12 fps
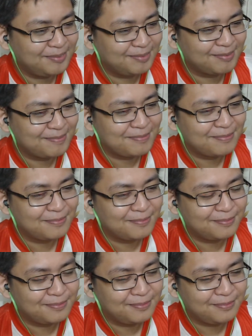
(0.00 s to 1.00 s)

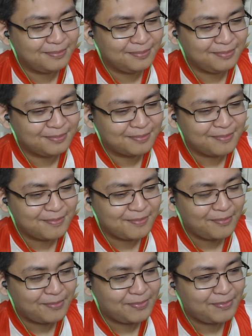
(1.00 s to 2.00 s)

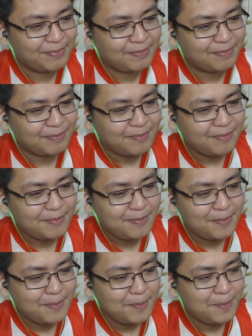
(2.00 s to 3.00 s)

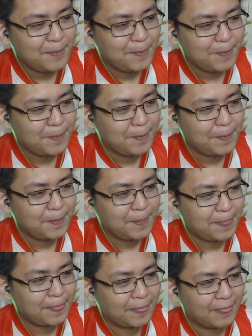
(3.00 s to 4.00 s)

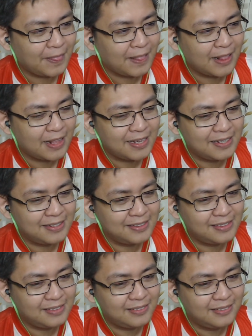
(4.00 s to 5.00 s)

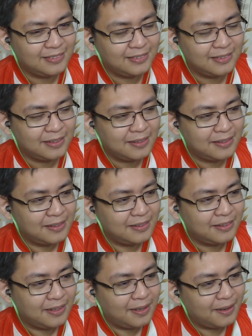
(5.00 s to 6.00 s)

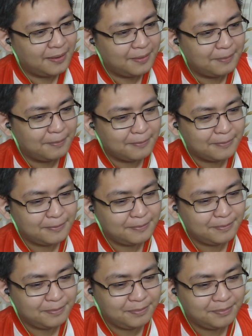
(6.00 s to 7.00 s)

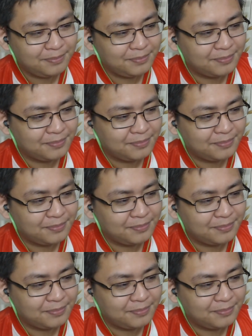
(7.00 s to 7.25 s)
(silence)